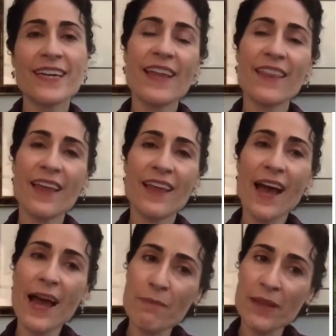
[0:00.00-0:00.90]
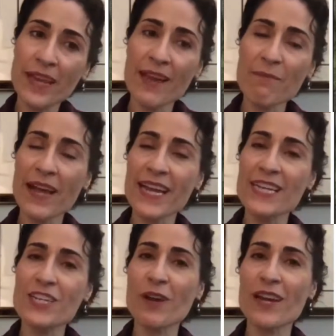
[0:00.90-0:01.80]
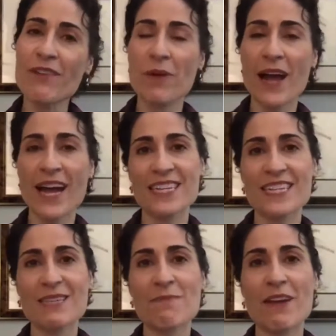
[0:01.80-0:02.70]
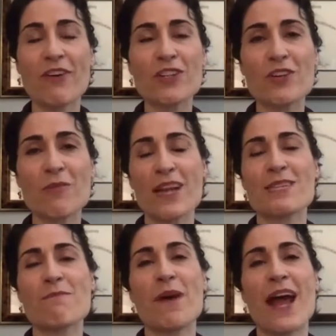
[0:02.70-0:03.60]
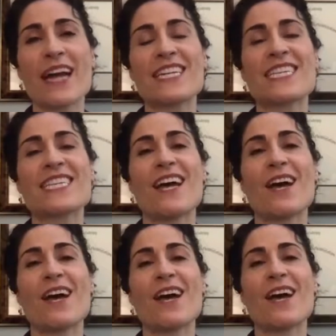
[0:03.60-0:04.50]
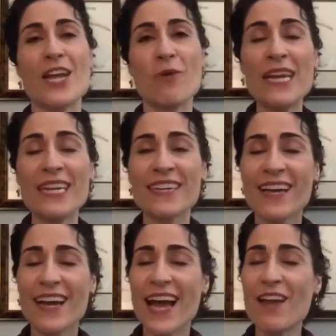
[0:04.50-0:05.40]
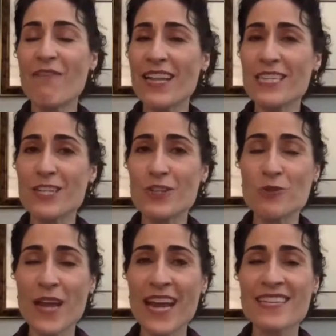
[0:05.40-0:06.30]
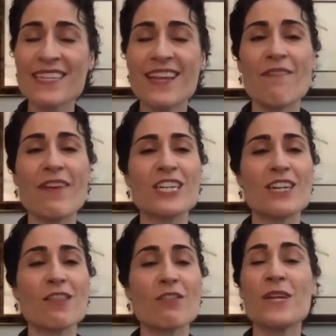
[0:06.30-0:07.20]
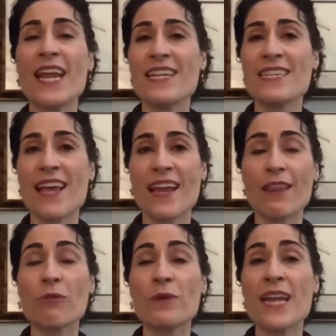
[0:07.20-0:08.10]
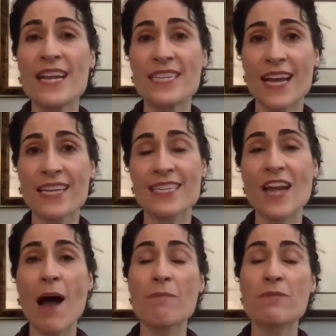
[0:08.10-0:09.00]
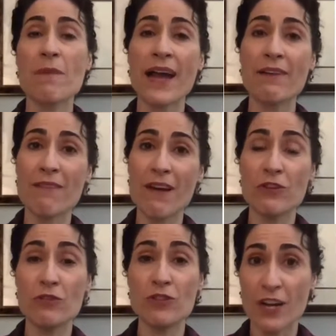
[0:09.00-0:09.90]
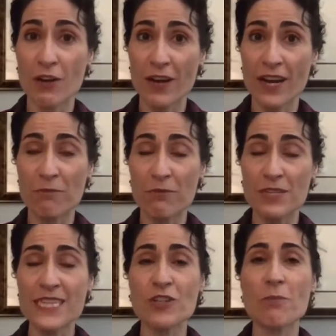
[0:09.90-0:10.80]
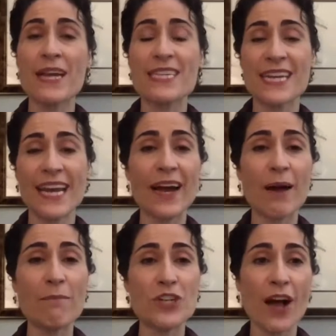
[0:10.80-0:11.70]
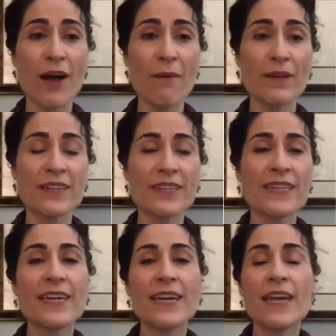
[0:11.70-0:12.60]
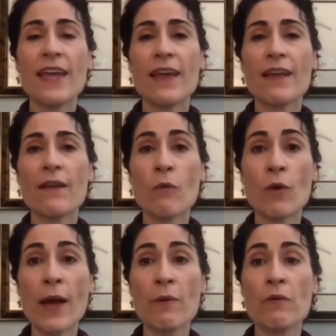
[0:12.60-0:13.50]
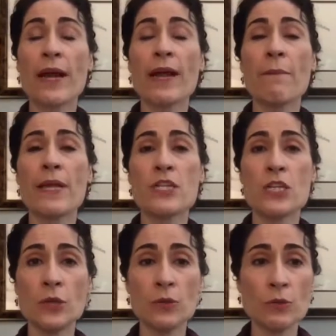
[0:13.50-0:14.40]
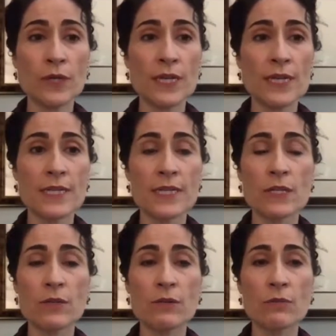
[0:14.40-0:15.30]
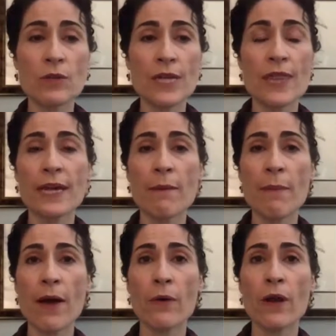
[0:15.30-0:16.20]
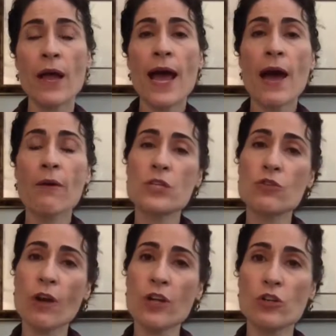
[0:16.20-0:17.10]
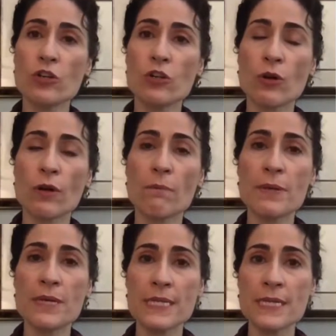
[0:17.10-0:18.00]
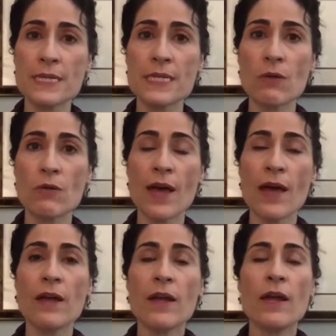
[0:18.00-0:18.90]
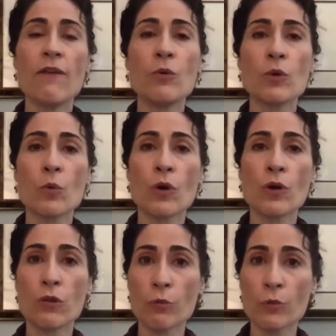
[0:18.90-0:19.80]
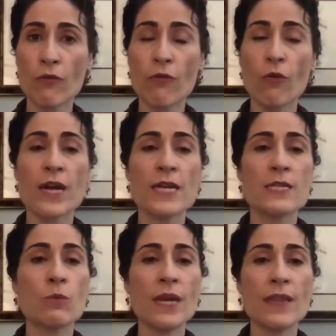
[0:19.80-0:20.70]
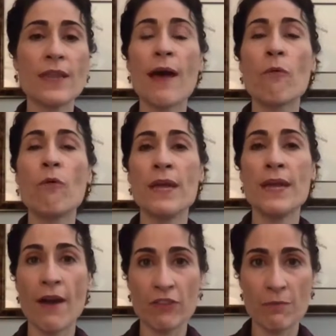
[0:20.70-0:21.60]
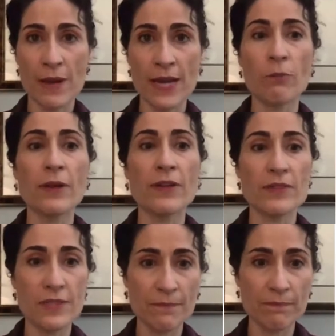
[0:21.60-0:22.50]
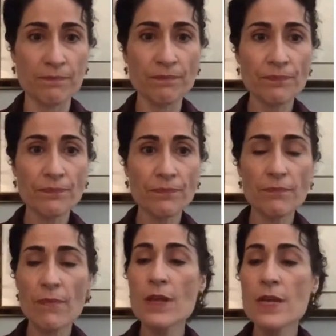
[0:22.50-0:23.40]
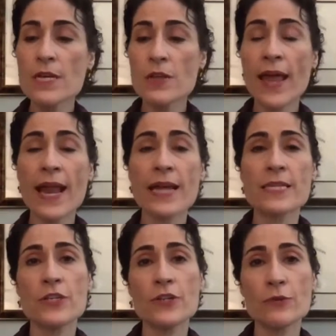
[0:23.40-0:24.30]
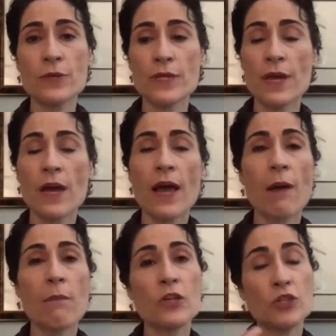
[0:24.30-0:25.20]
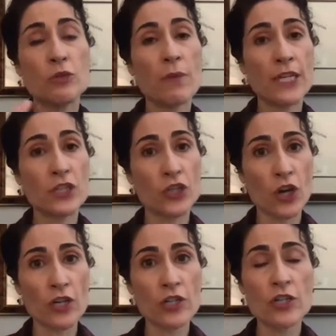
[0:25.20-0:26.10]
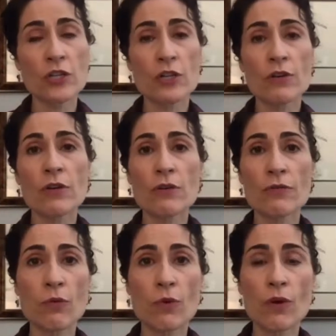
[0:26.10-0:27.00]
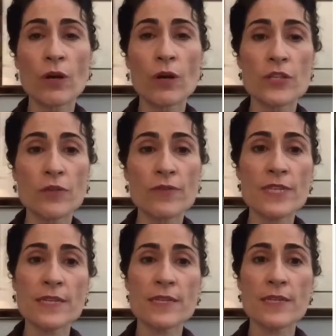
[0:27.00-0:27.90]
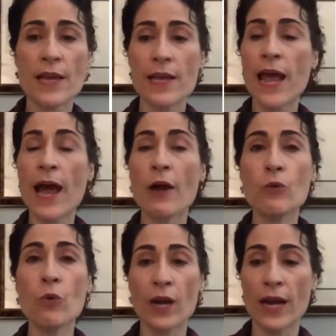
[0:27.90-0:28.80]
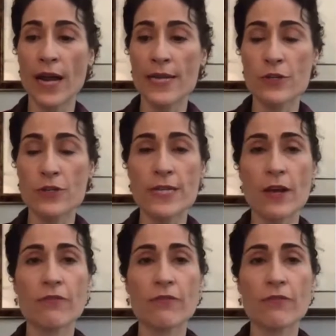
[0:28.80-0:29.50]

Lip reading: And then I began my integrative practice, my functional medicine practice, 1 day a week. I advanced to 2 days and eventually to 3 days. And at 3 days, I stopped my revenue generating procedure-based income job. And what I would recommend to you is to really think about how to structure your business so that if you were to work 3 or 4 days a week, that would be enough to pay your bills. That has to do with how much you might charge for services and how you organize yourself.